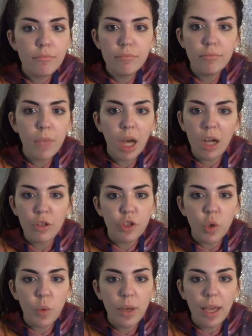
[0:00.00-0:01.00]
not
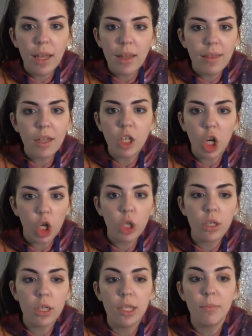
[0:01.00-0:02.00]
doing anything to
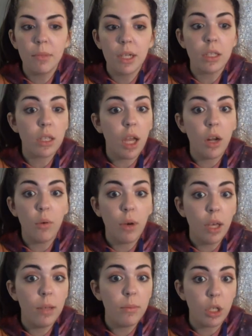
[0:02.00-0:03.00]
hurt him because I don't
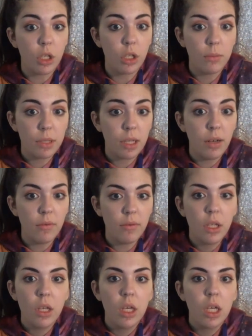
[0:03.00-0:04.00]
want him to hurt himself.
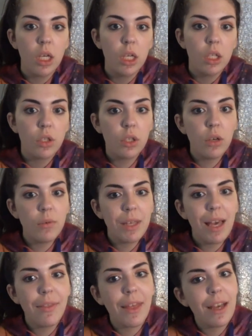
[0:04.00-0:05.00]
So
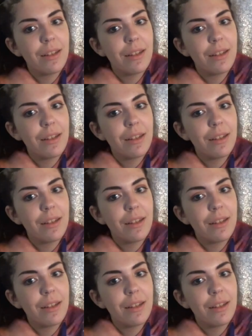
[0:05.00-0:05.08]
yeah,